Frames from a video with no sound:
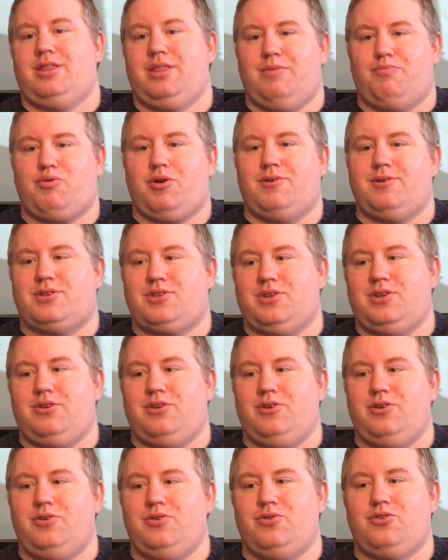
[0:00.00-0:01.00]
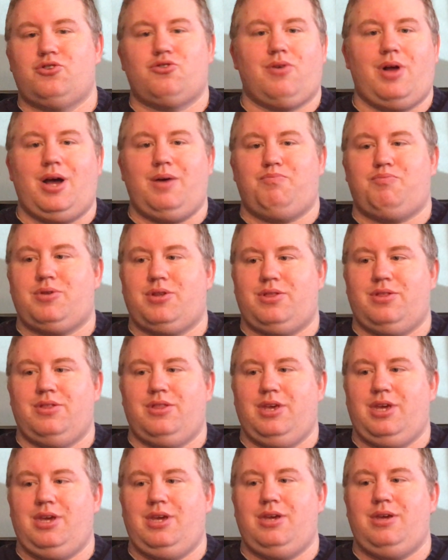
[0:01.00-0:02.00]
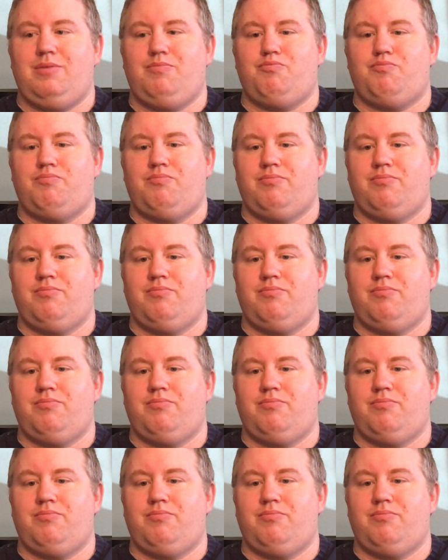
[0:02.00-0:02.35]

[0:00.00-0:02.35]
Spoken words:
the person who dropped the